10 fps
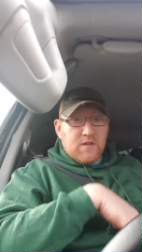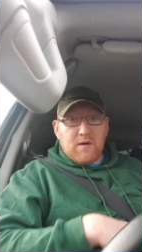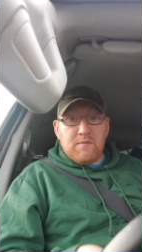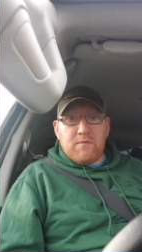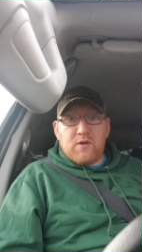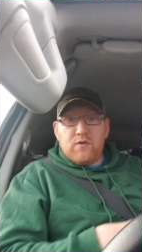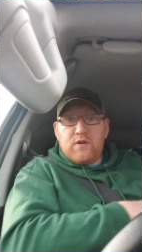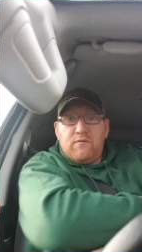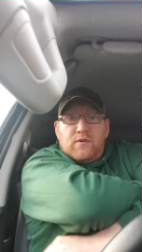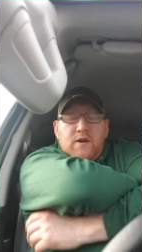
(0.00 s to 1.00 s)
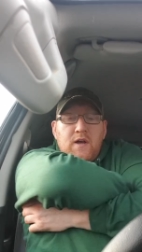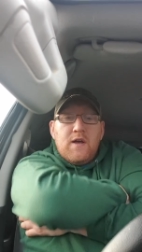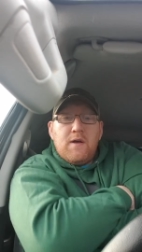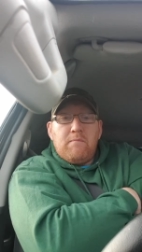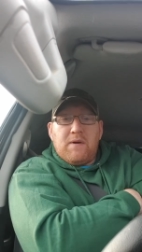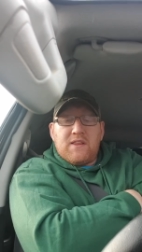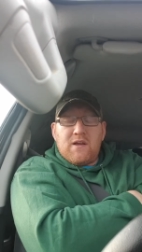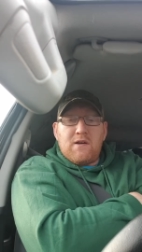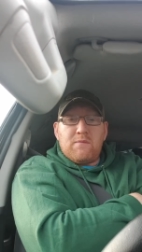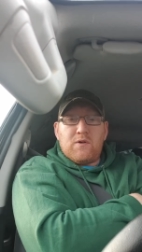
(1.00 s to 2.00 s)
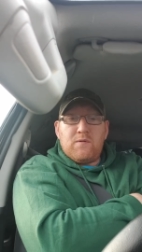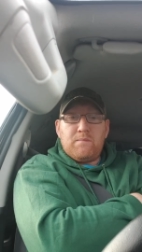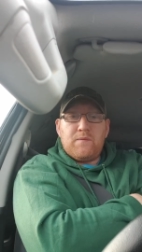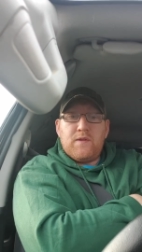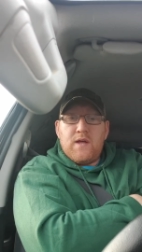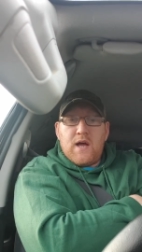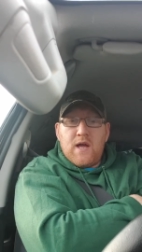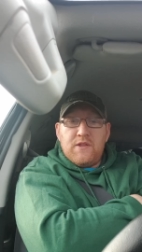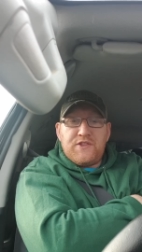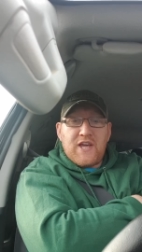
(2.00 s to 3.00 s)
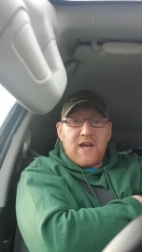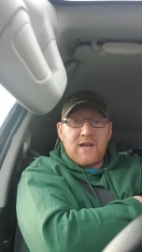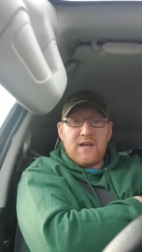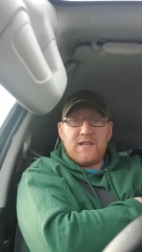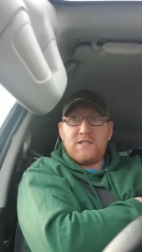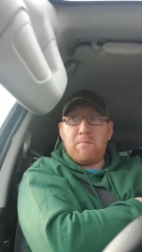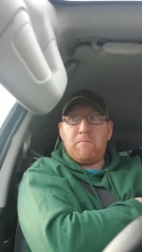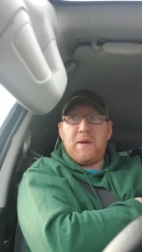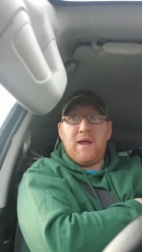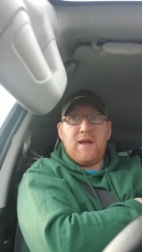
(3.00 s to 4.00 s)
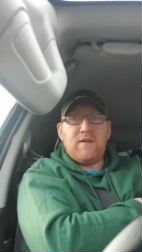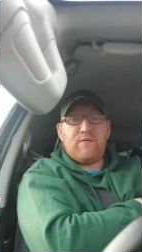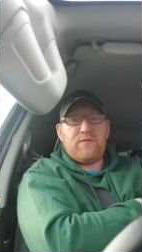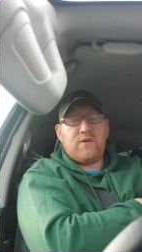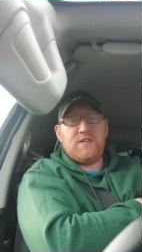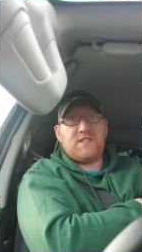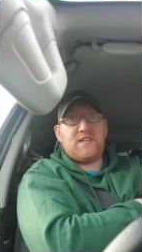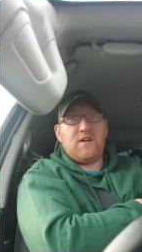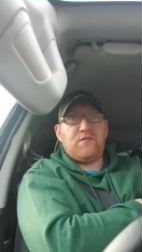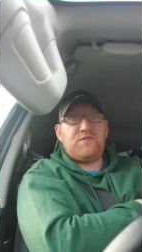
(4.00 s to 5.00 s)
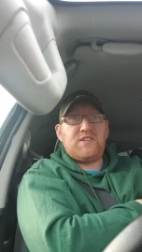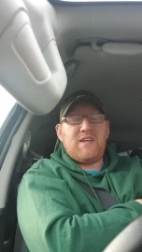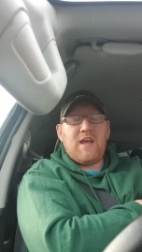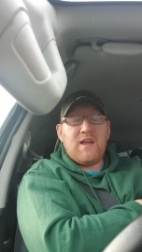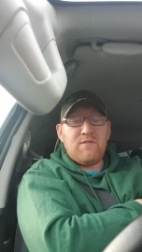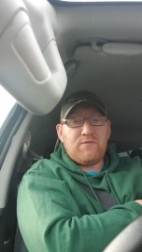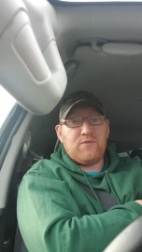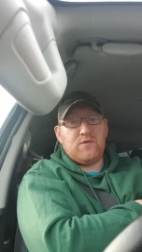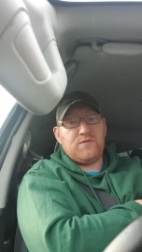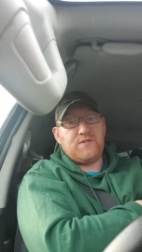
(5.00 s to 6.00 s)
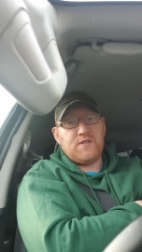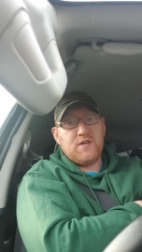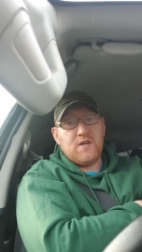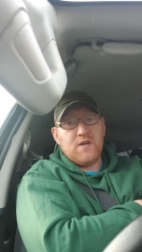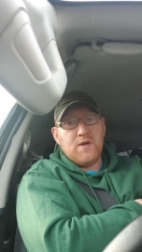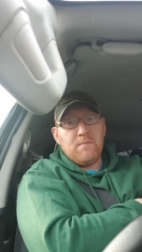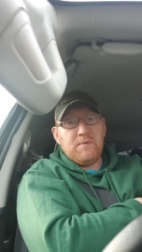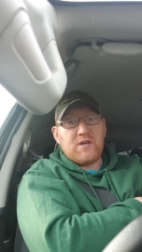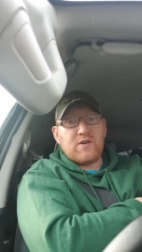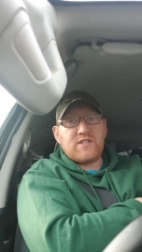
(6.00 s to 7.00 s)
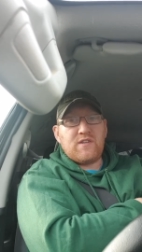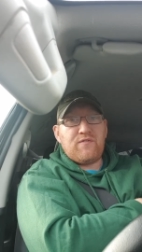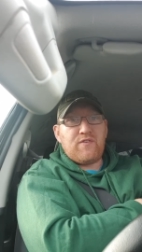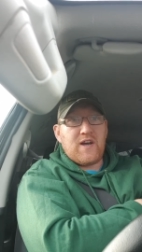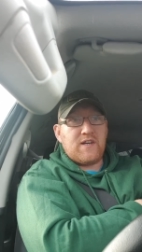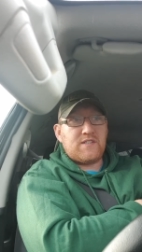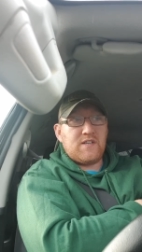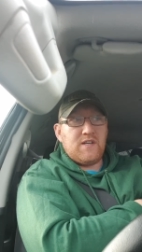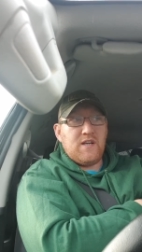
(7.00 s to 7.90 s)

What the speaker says: I can't be bothered looking for it. My thermal, that has paid for itself tenfold because of the fact,